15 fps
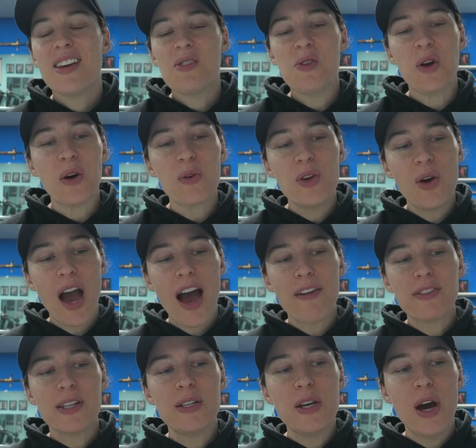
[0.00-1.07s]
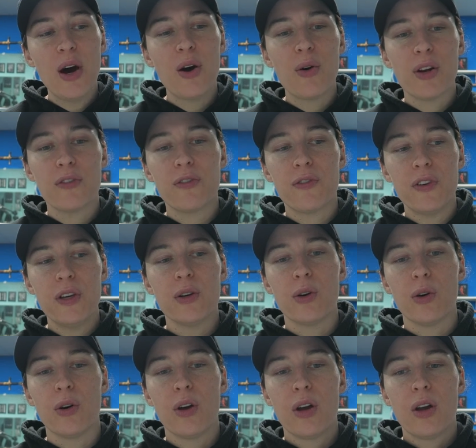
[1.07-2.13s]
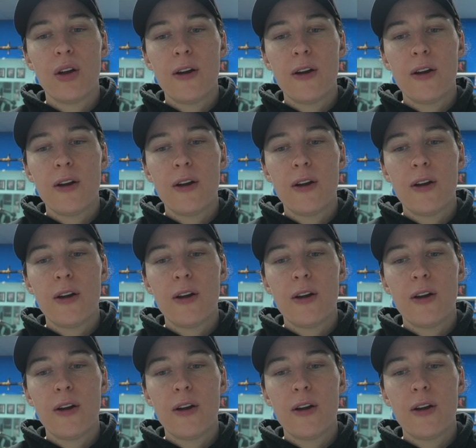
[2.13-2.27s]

You have to know and feel